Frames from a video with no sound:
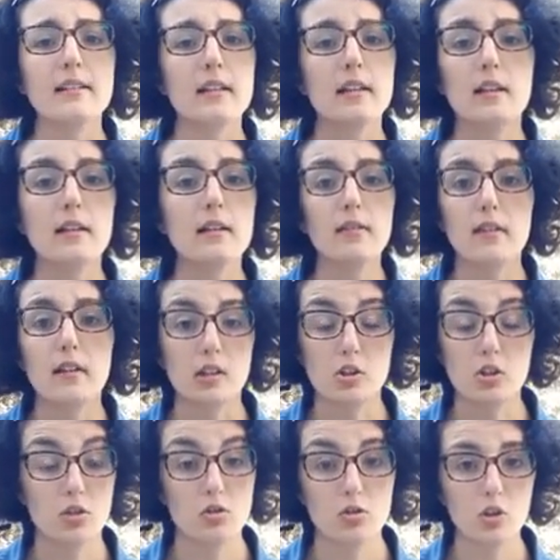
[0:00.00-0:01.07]
he
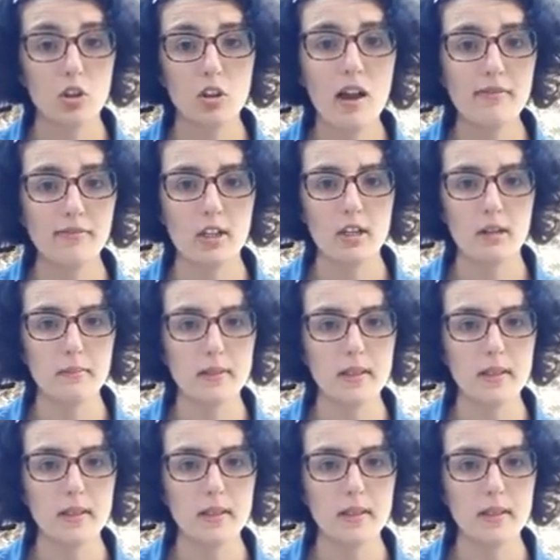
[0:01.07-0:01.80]
thinks she left him,